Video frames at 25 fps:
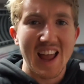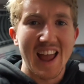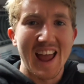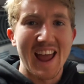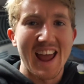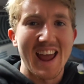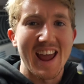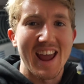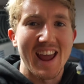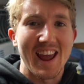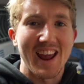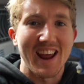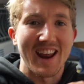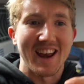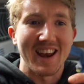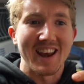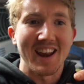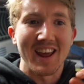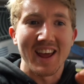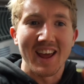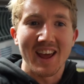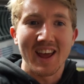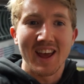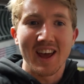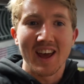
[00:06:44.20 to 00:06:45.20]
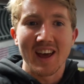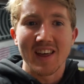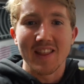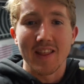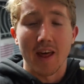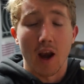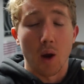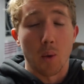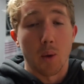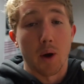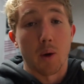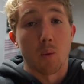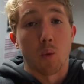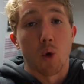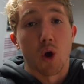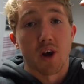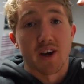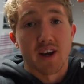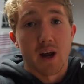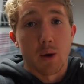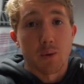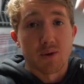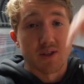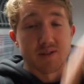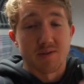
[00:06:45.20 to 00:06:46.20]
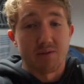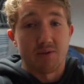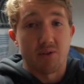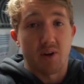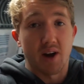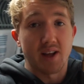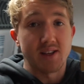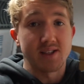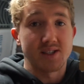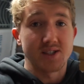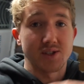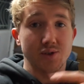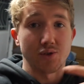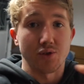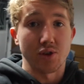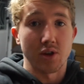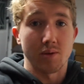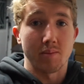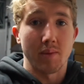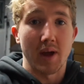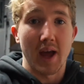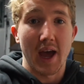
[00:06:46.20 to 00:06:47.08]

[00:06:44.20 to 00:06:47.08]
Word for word: and then I went and worked out with some friends, saw them,